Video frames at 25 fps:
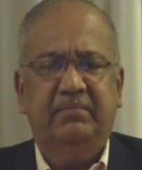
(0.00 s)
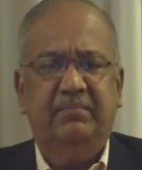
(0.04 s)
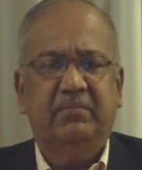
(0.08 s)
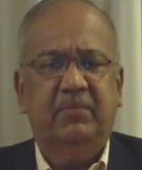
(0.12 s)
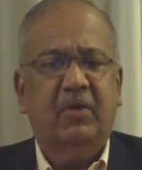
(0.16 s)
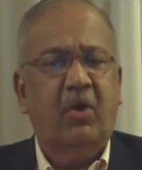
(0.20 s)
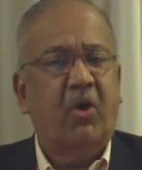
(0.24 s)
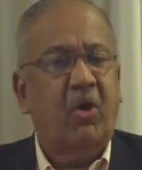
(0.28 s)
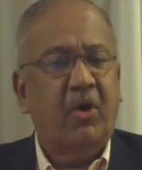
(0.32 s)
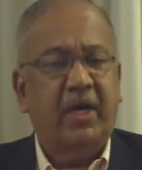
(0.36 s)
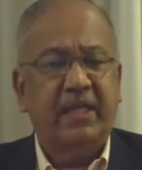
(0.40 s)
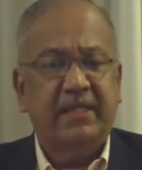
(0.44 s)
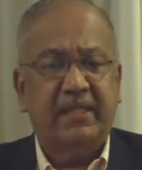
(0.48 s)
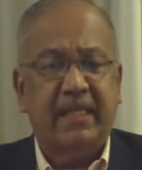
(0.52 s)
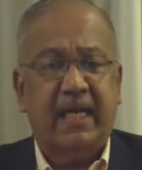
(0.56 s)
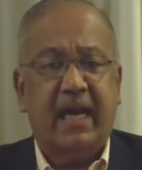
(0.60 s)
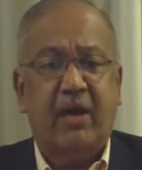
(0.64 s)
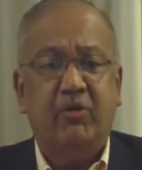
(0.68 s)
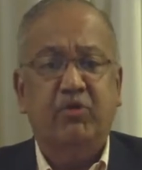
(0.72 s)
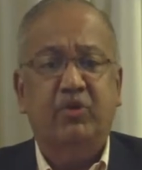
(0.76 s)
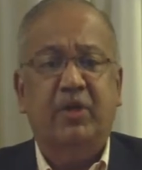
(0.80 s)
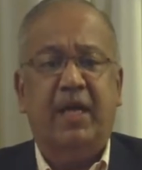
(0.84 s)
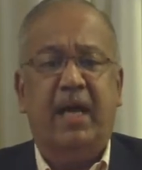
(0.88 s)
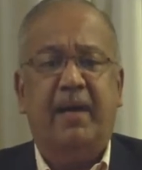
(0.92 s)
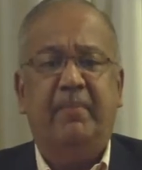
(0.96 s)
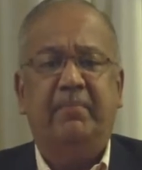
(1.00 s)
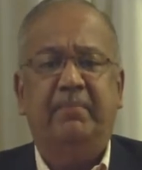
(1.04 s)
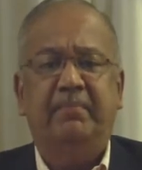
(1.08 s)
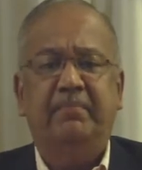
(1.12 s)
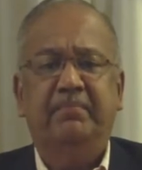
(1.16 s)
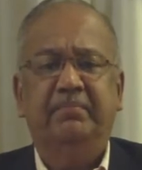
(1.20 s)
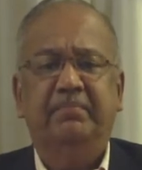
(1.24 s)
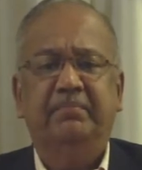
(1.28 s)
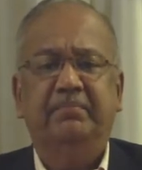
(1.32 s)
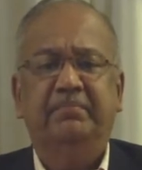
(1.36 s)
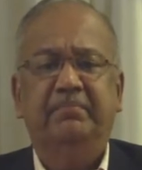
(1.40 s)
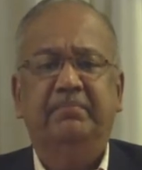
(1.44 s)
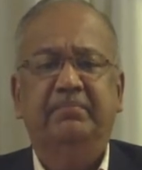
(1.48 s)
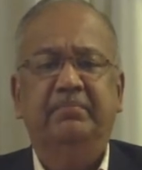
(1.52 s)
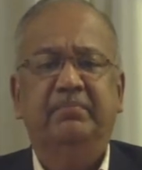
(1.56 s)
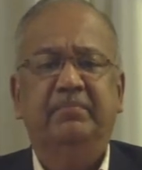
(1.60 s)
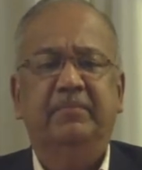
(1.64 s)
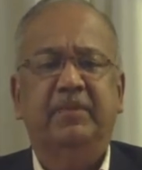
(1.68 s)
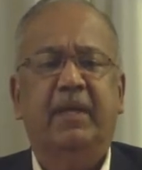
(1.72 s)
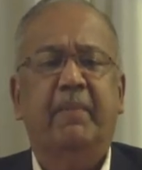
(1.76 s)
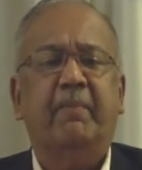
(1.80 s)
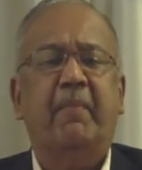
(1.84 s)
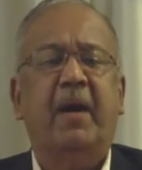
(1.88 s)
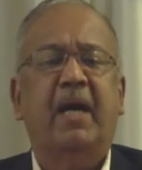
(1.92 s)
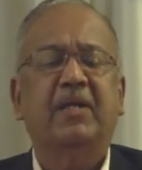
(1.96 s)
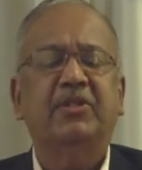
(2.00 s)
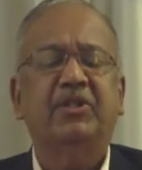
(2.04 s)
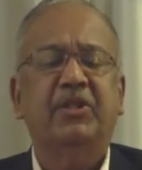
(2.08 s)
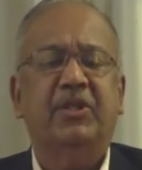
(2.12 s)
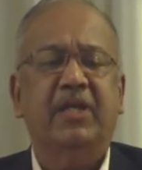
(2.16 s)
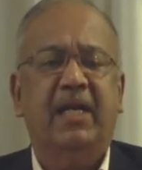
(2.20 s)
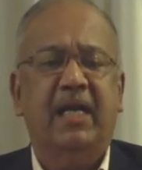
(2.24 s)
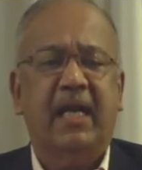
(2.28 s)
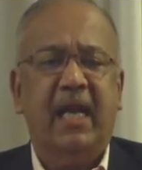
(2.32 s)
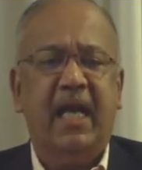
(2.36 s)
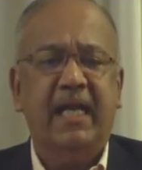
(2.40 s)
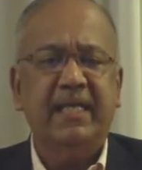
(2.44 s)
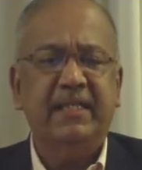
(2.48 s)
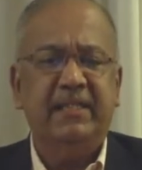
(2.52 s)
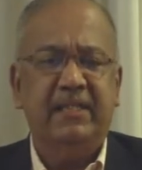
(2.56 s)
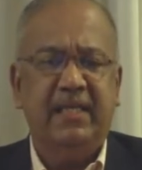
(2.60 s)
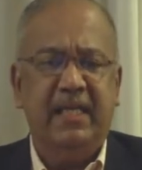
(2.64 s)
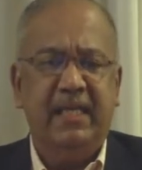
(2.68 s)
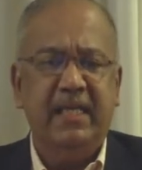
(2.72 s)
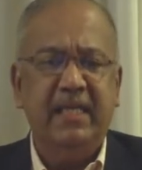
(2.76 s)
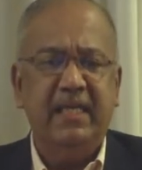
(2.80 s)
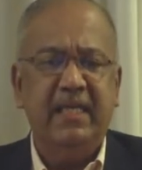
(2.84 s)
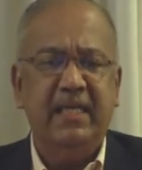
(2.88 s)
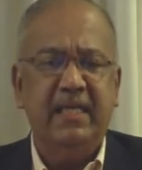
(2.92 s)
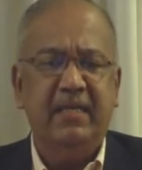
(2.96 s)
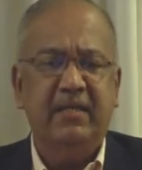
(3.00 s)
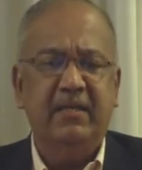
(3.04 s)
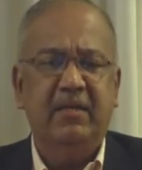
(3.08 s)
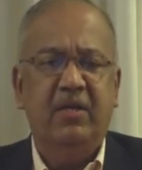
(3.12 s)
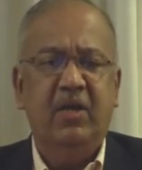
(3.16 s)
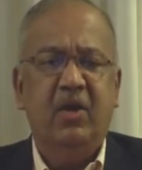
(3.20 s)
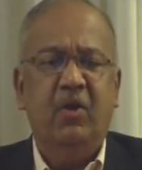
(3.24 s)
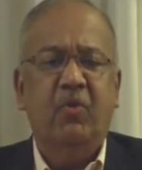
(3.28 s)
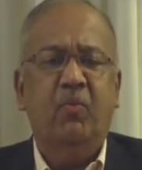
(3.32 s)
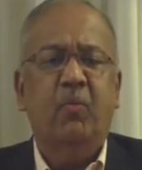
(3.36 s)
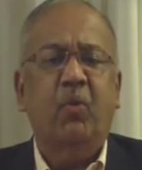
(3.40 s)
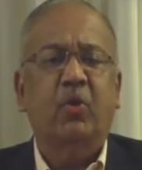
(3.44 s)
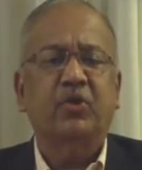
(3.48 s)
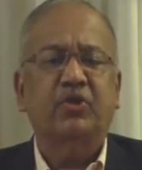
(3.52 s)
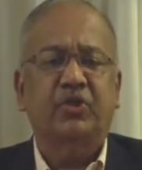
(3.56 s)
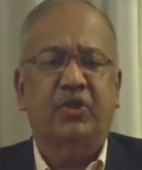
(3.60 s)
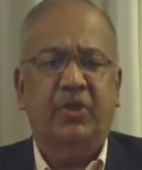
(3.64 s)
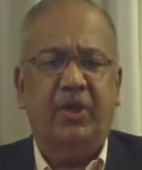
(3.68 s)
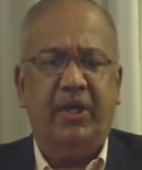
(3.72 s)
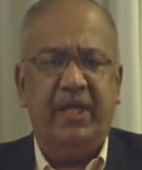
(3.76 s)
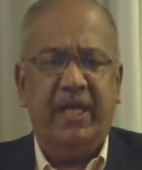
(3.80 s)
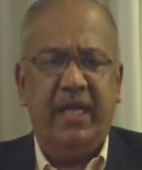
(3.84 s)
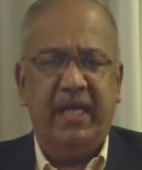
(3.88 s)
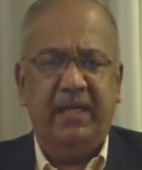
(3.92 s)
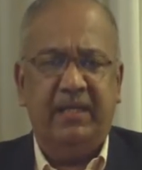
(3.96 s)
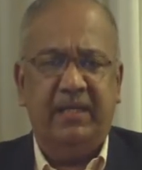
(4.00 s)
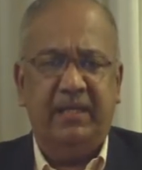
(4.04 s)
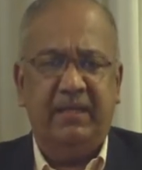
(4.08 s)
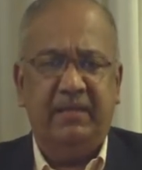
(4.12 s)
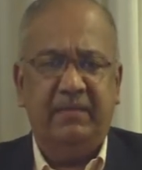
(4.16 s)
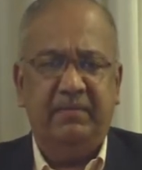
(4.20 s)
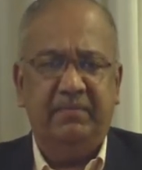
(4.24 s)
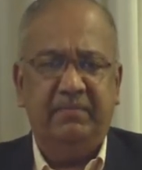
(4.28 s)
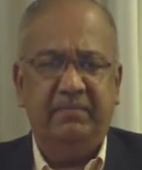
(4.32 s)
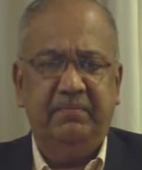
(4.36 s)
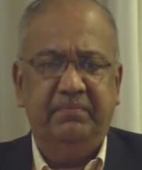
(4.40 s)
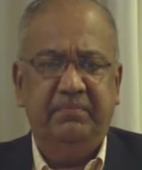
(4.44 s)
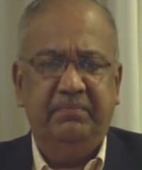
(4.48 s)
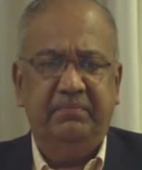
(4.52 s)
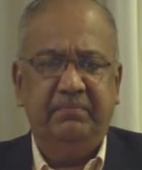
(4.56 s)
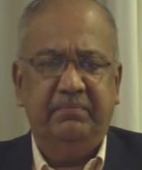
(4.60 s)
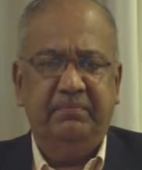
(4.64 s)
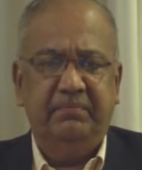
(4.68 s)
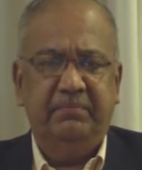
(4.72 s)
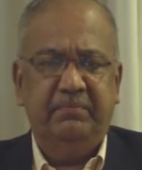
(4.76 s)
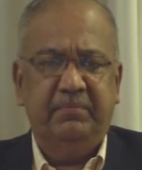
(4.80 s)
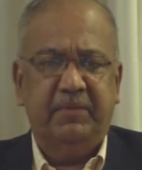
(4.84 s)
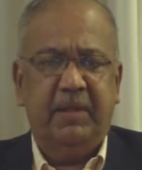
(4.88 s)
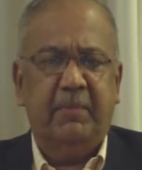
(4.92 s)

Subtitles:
or as an outcome, the marginalized Indian was created. The